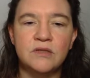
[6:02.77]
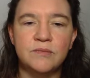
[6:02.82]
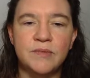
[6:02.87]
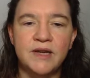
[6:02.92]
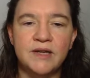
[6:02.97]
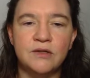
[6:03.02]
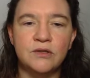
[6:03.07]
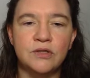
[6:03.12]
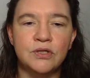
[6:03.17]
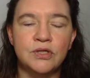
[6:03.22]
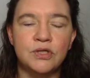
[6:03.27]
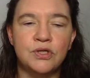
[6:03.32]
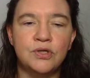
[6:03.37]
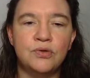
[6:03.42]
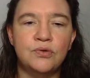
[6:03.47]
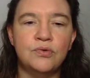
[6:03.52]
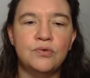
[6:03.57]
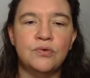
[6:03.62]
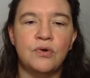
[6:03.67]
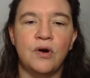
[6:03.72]
matrix
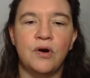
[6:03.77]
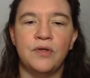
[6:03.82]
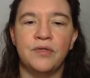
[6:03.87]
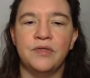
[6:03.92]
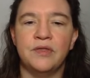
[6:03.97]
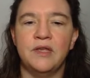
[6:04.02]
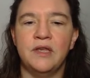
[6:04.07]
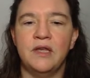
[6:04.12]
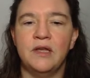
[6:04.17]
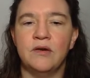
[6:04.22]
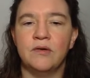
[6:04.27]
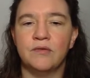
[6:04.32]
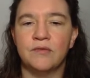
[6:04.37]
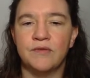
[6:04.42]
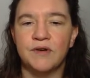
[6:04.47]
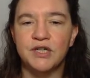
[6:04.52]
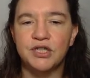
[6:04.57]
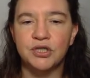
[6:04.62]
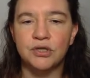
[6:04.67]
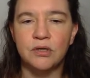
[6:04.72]
do on the
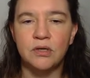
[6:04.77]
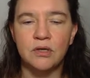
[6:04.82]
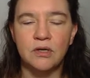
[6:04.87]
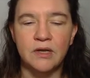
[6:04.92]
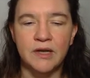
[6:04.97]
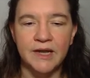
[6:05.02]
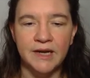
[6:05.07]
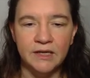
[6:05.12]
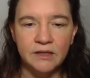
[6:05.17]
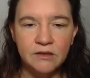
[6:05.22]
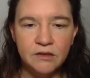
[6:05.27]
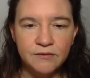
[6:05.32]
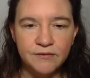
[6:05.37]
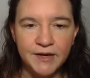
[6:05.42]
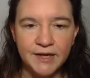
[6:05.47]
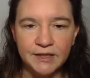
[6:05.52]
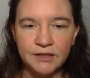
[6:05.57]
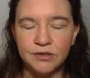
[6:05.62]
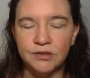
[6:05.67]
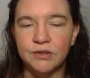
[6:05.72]
original error
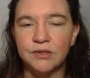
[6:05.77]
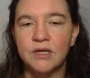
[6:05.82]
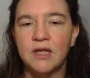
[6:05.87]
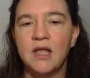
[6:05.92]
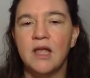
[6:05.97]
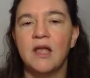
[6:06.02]
vector?